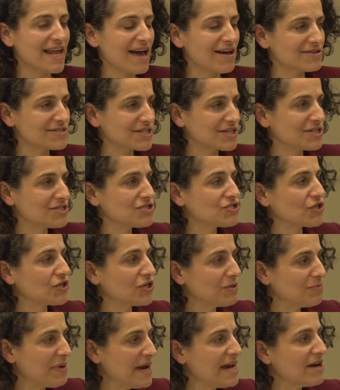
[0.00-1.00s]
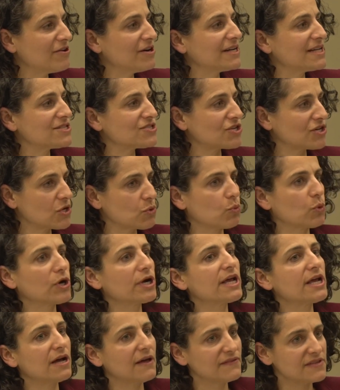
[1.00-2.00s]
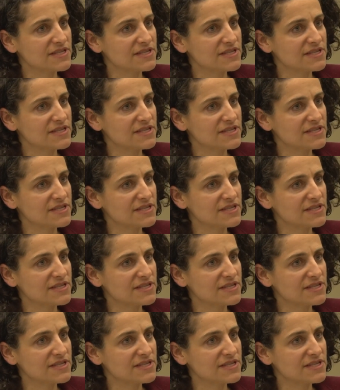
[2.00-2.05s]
out as a concerned parent and started working on